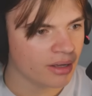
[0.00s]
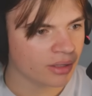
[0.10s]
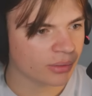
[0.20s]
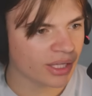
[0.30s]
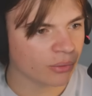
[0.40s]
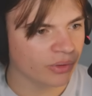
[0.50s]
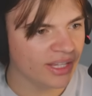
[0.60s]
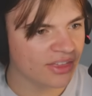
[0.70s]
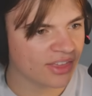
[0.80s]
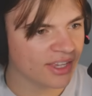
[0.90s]
So it's like
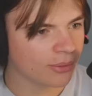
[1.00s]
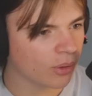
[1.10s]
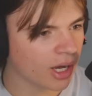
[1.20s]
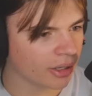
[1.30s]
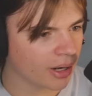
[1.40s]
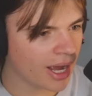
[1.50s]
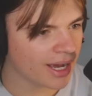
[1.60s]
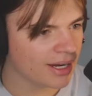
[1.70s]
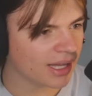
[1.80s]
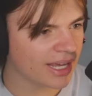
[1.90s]
really thin water. I
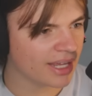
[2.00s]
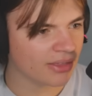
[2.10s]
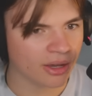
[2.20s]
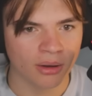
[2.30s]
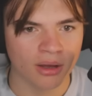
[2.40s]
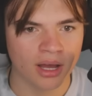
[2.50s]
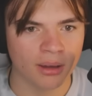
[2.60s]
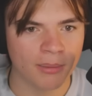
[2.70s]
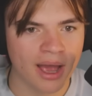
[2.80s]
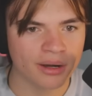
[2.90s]
kind of like it though.
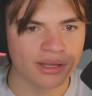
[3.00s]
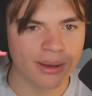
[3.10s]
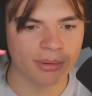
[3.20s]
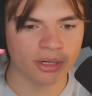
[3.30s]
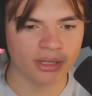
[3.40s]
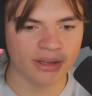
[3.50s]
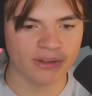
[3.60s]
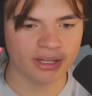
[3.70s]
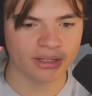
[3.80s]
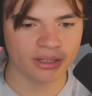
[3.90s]
Um, how does that put our life
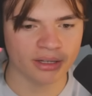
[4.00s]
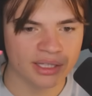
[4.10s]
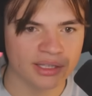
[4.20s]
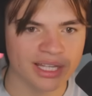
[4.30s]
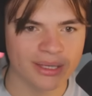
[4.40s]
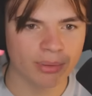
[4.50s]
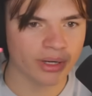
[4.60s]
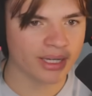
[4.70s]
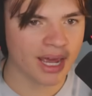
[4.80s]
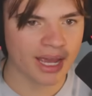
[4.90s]
likelihood?
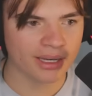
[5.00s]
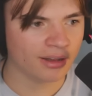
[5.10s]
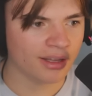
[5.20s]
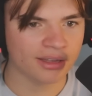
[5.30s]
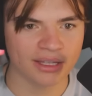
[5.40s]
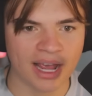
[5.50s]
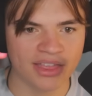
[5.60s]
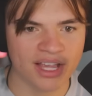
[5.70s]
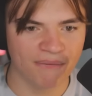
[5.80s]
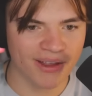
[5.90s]
16.9. Let's see. I
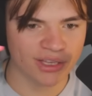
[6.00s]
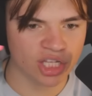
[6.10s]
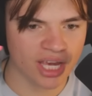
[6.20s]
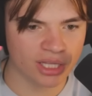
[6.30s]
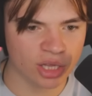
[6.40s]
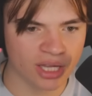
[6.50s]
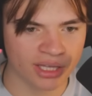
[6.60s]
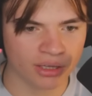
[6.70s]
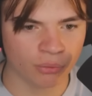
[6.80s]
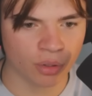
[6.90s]
think if I change
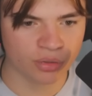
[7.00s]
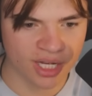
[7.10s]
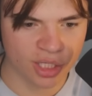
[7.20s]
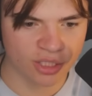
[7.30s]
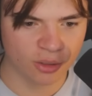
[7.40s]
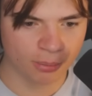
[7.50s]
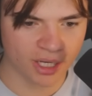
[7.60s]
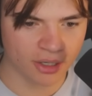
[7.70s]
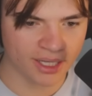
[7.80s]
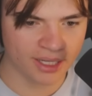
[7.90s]
its rotational
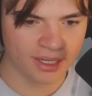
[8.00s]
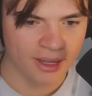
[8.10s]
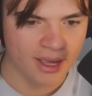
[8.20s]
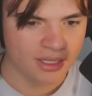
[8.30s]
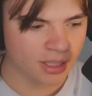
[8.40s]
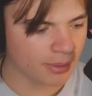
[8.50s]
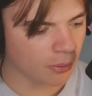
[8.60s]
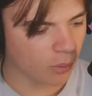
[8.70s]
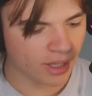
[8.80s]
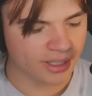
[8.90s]
period to be
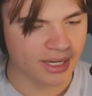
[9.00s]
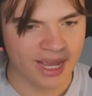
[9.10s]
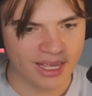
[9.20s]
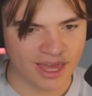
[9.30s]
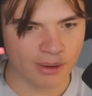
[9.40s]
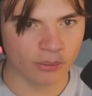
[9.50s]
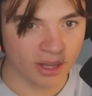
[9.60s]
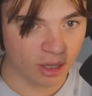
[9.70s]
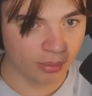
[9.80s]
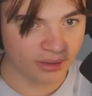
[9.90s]
one day, that will
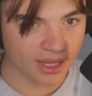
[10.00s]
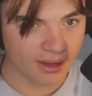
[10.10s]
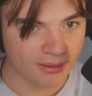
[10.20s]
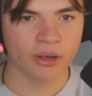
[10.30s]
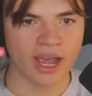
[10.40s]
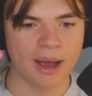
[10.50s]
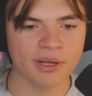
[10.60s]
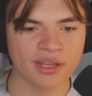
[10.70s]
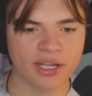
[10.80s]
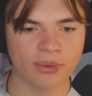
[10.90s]
help with that. Okay, I'm
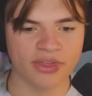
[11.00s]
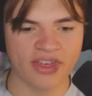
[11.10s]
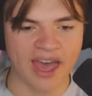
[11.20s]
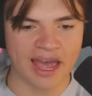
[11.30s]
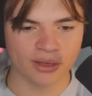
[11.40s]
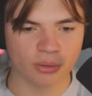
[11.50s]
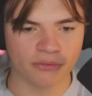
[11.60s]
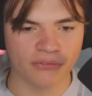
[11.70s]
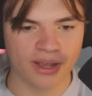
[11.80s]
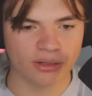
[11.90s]
going to stick with that. So our
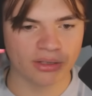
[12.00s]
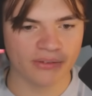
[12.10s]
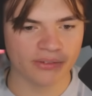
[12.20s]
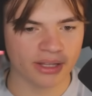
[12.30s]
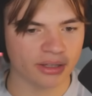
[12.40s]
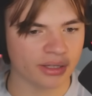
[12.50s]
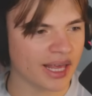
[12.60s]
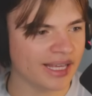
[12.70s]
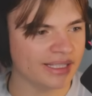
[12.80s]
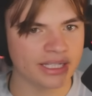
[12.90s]
final life likelihood is
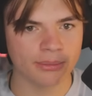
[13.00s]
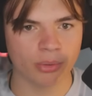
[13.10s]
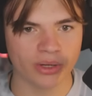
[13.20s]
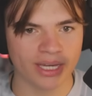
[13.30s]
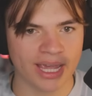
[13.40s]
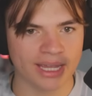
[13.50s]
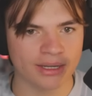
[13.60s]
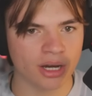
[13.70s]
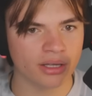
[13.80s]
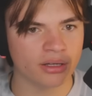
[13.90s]
18.8.
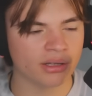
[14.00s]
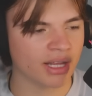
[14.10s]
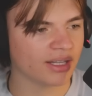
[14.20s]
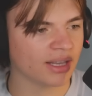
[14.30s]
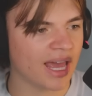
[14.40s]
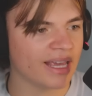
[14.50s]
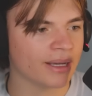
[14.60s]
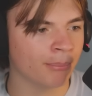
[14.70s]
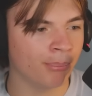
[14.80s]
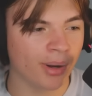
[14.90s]
Not as good as I'd like,
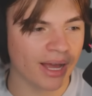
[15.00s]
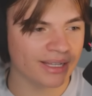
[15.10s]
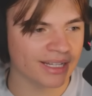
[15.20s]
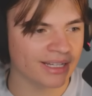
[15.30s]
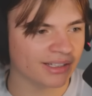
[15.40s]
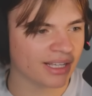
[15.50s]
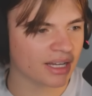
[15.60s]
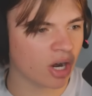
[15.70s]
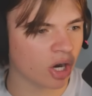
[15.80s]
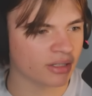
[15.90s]
but it is
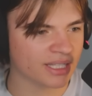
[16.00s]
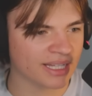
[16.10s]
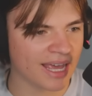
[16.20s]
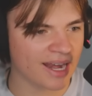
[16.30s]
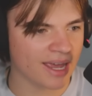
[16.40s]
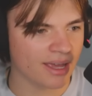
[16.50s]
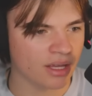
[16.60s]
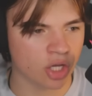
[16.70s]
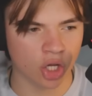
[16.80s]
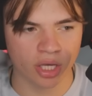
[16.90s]
kind of hard to get it
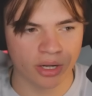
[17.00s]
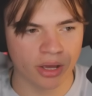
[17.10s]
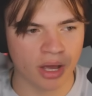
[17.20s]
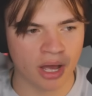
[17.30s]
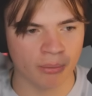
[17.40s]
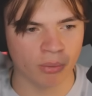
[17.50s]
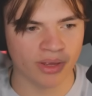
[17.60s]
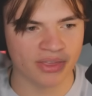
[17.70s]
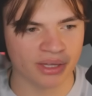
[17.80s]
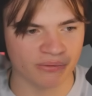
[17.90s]
good uh,
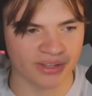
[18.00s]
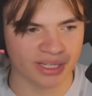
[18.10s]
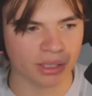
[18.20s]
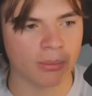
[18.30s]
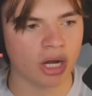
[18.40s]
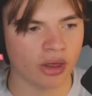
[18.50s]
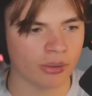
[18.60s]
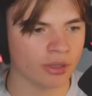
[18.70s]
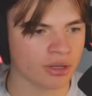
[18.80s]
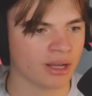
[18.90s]
with this Venus model that
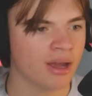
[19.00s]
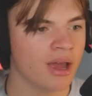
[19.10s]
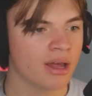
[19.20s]
we're using.